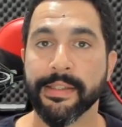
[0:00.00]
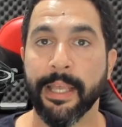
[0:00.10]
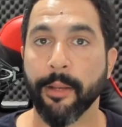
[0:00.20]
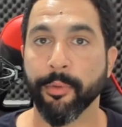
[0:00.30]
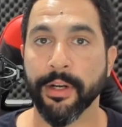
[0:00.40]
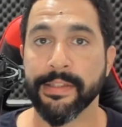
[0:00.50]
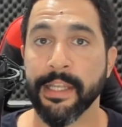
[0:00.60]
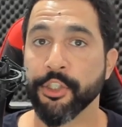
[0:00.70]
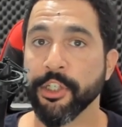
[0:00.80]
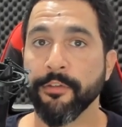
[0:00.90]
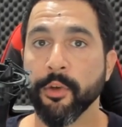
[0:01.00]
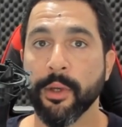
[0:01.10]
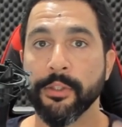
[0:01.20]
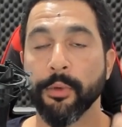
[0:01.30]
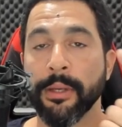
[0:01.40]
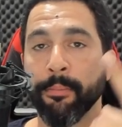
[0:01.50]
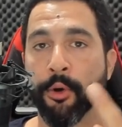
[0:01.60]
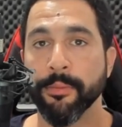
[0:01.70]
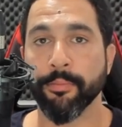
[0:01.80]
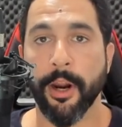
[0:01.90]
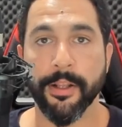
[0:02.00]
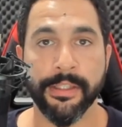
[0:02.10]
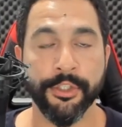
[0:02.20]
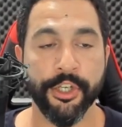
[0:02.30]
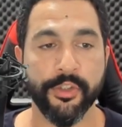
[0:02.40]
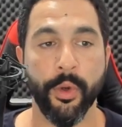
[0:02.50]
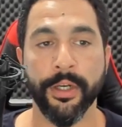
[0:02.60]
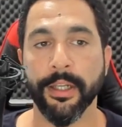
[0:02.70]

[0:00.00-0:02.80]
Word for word: Helper extension if you want to import your products in just one